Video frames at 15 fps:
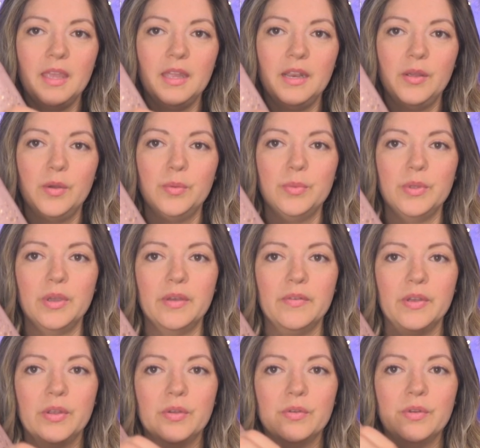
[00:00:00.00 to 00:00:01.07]
I hope you have
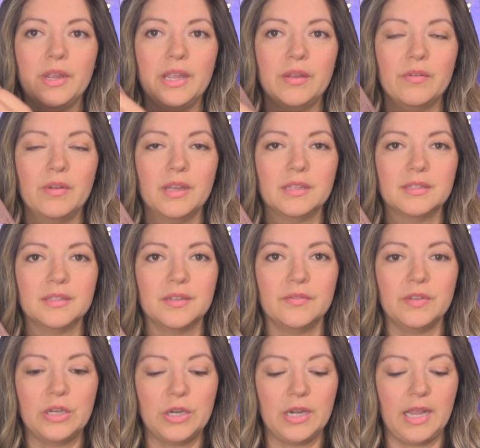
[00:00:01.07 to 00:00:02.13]
a great rest of
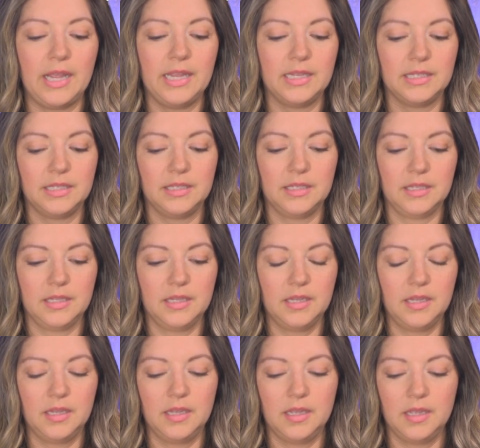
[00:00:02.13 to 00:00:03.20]
your night
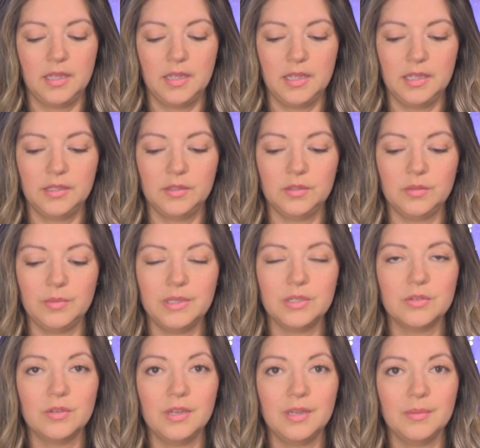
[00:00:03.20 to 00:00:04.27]
and sweet
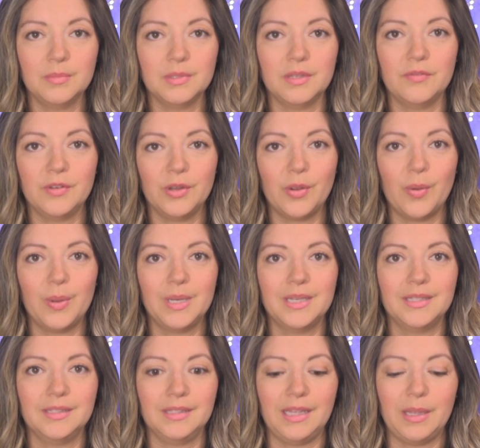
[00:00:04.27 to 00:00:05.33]
dreams if you're going to
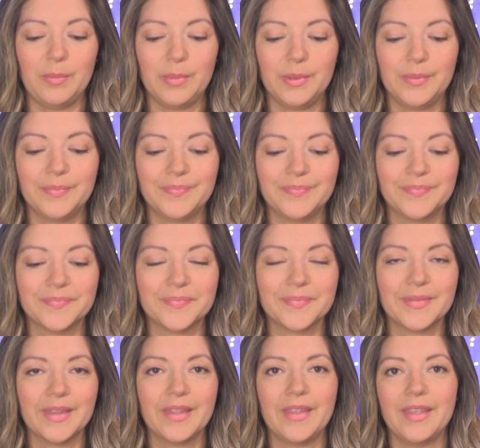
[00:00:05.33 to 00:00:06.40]
sleep.
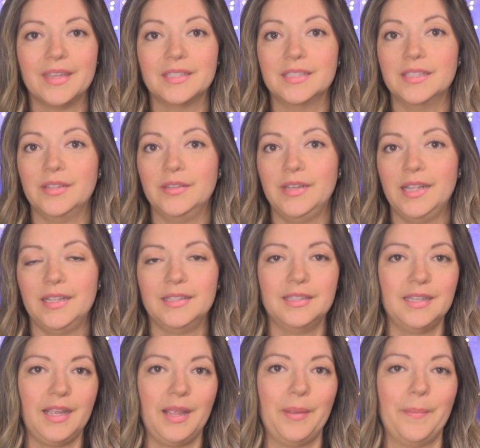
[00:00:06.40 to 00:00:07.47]
Until next
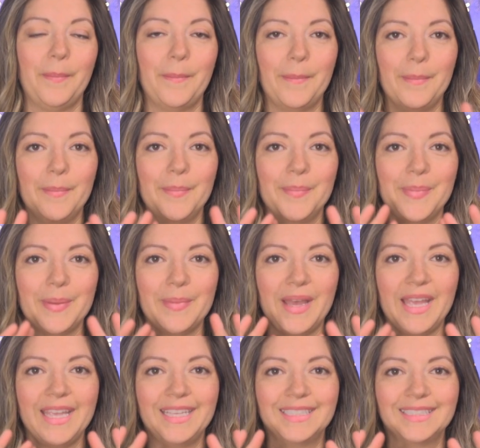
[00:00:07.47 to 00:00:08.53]
time, bye bye.